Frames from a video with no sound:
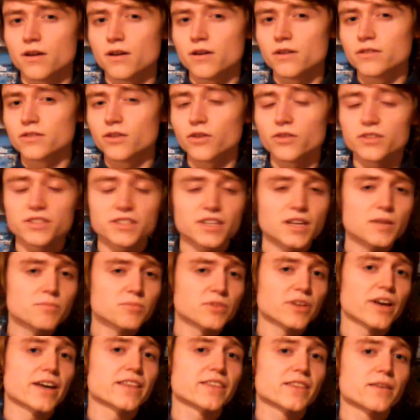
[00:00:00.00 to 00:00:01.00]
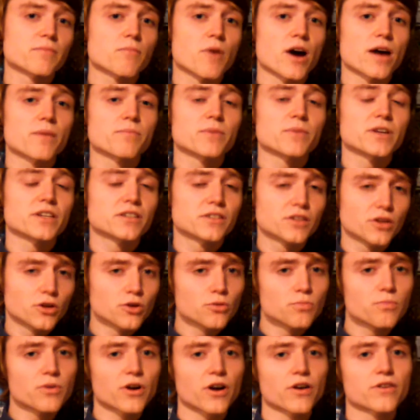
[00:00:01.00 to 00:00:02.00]
So it seems like there might be two
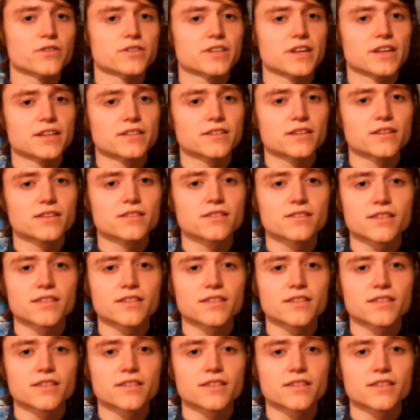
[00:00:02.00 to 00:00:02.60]
processes